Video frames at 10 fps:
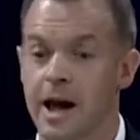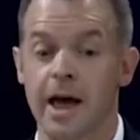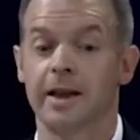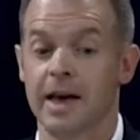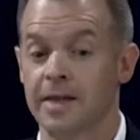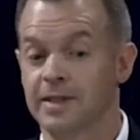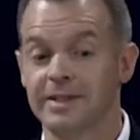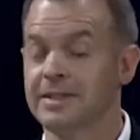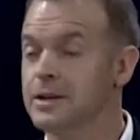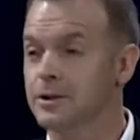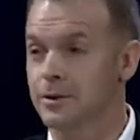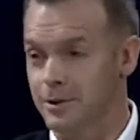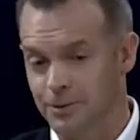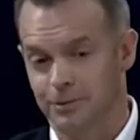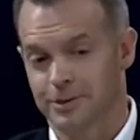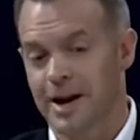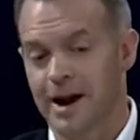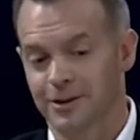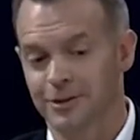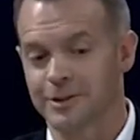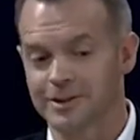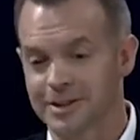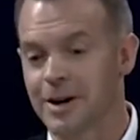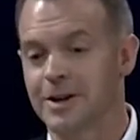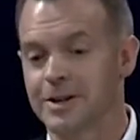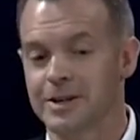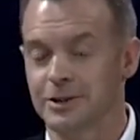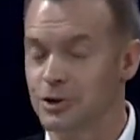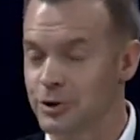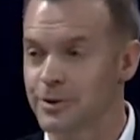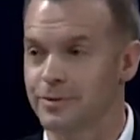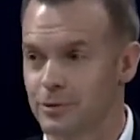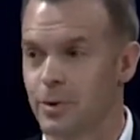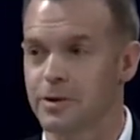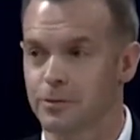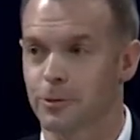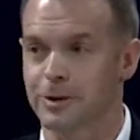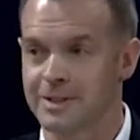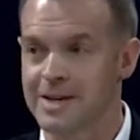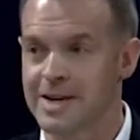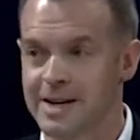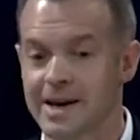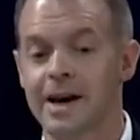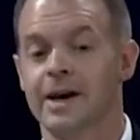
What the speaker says: And the deal was actually done in June of 2014,